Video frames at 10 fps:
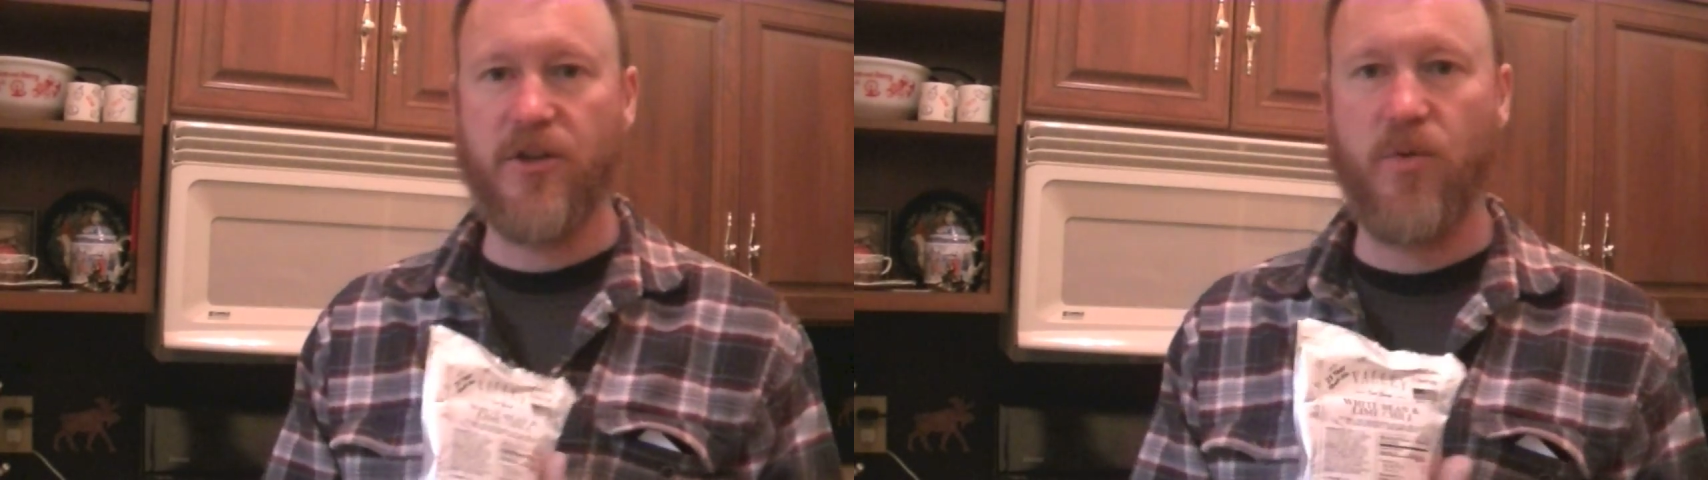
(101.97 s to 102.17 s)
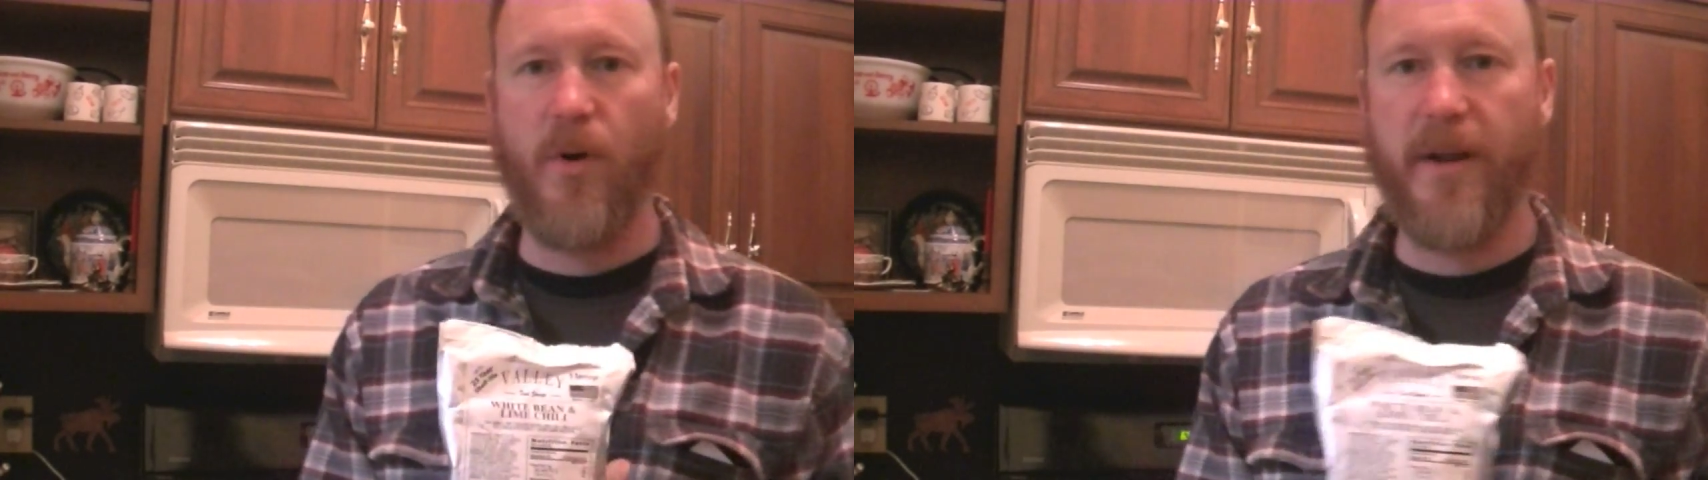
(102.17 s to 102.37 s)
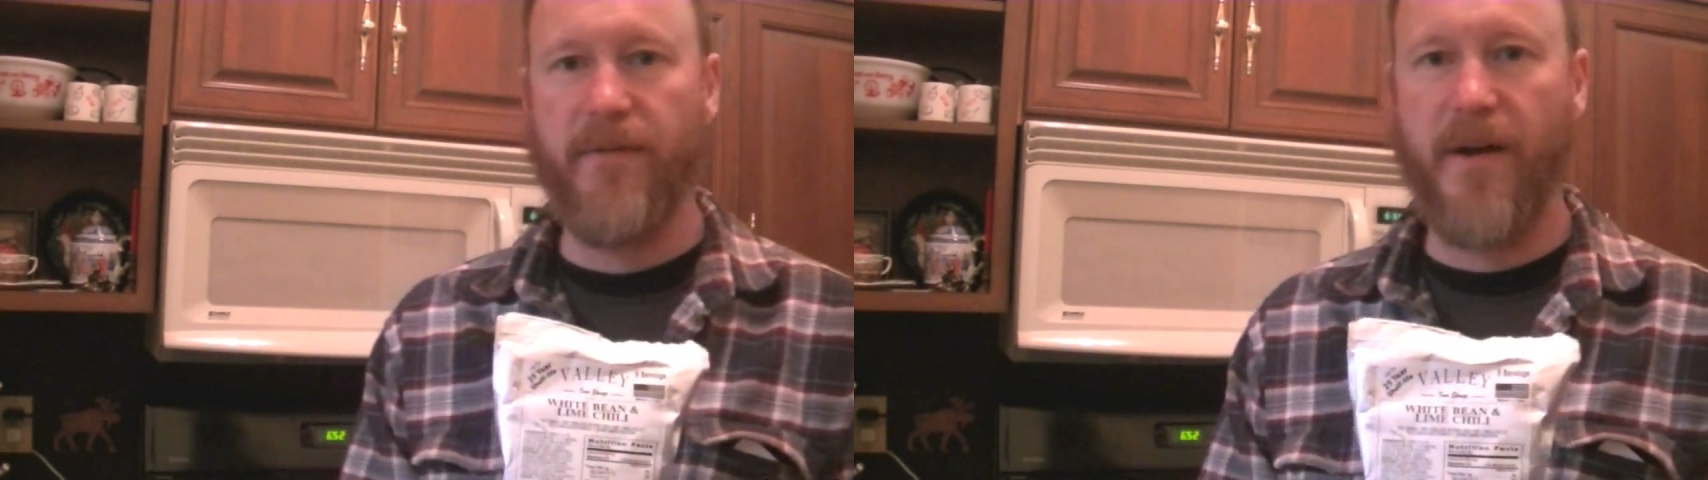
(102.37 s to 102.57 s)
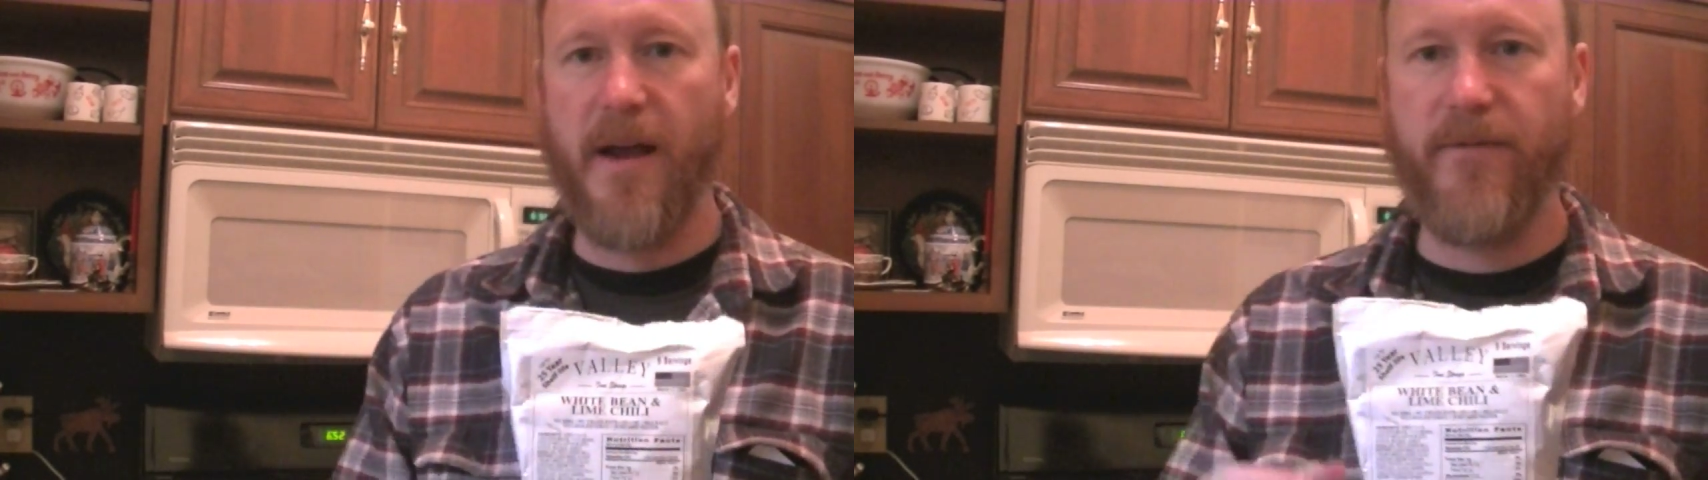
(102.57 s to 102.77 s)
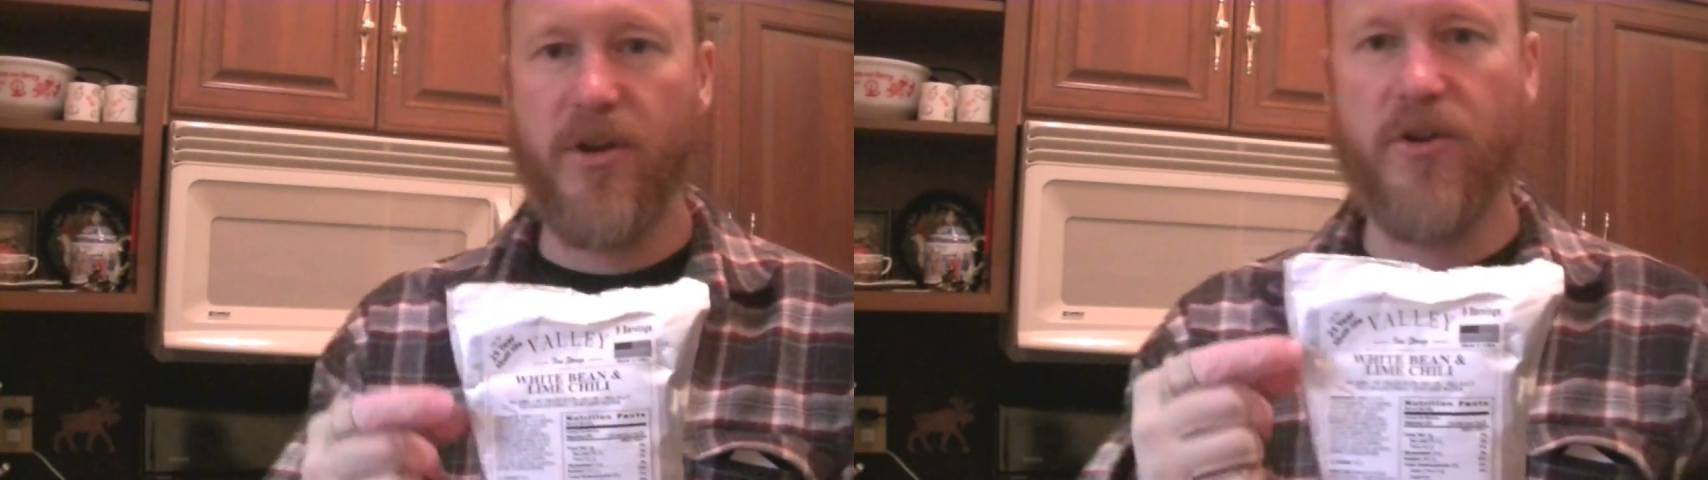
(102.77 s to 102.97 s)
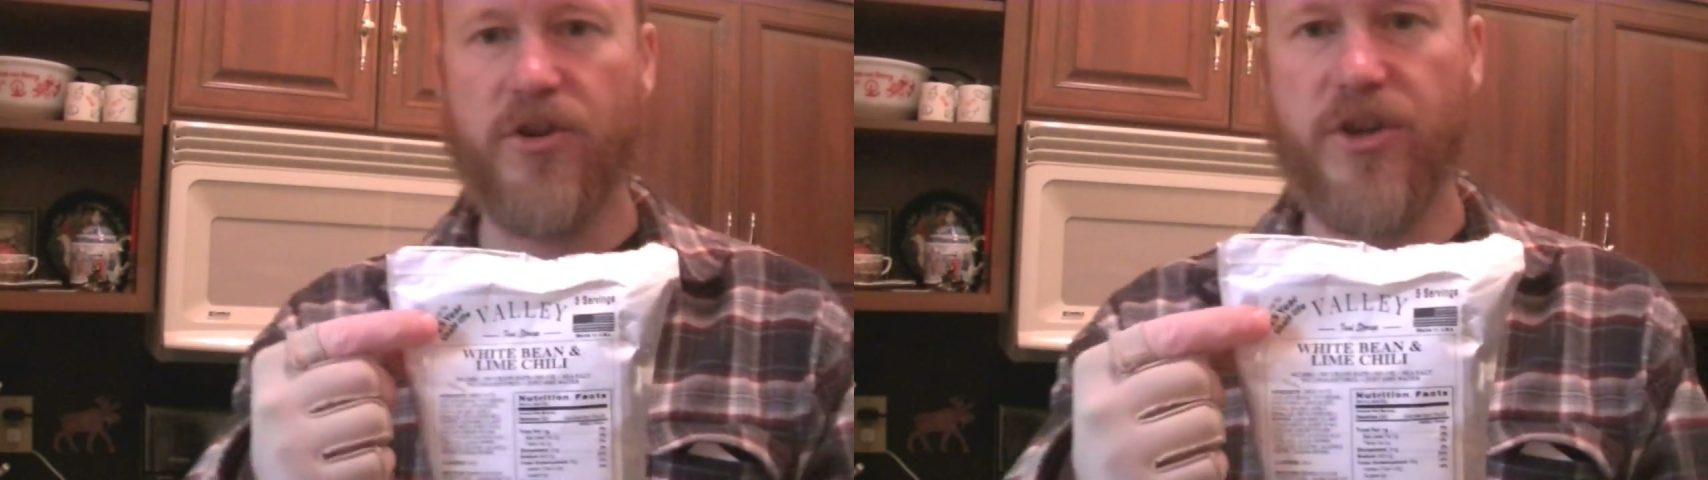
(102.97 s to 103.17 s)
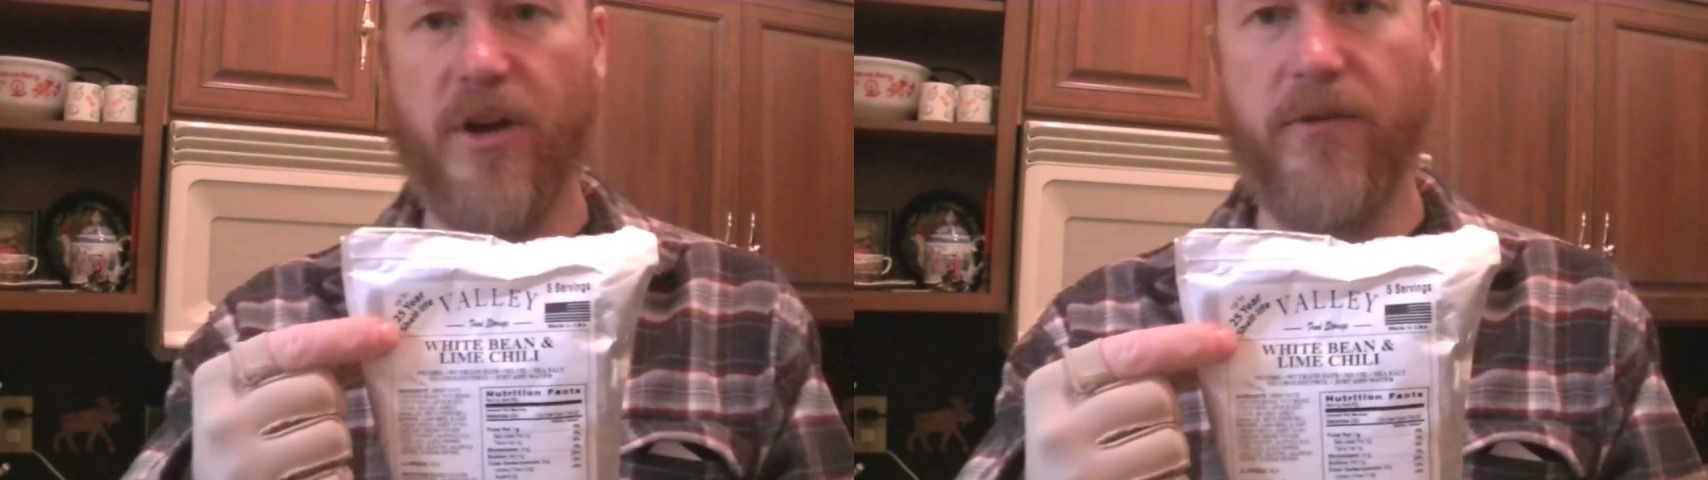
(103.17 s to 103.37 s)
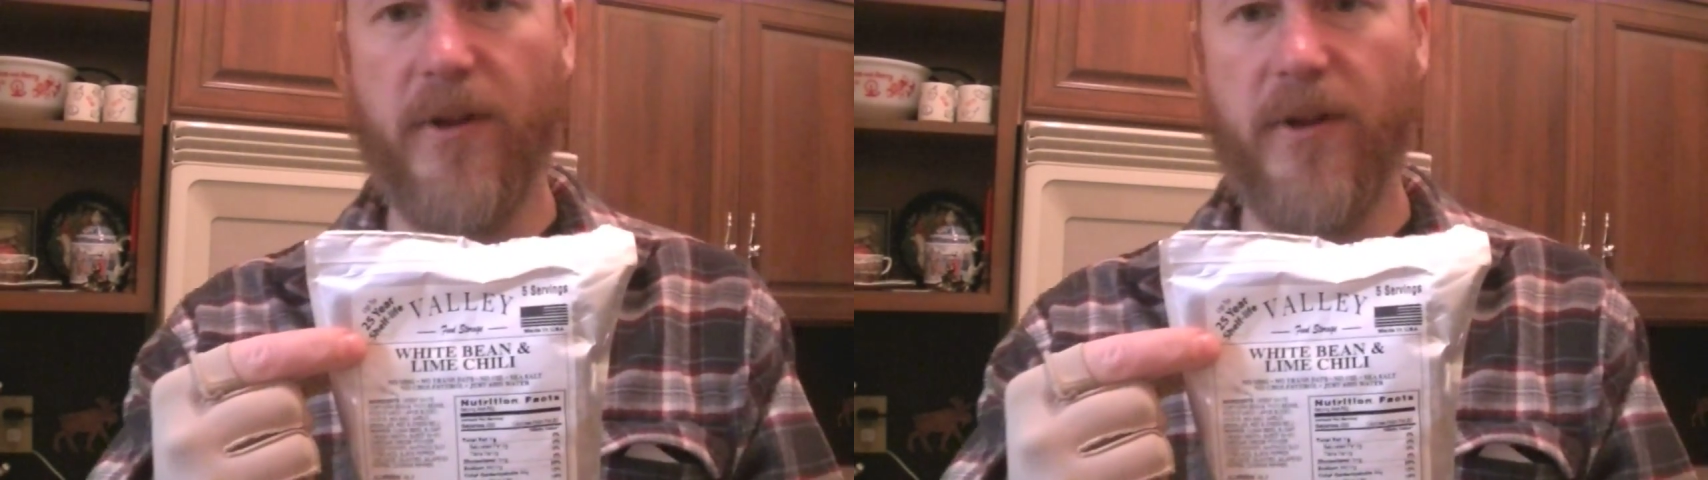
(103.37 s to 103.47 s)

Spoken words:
25-year shelf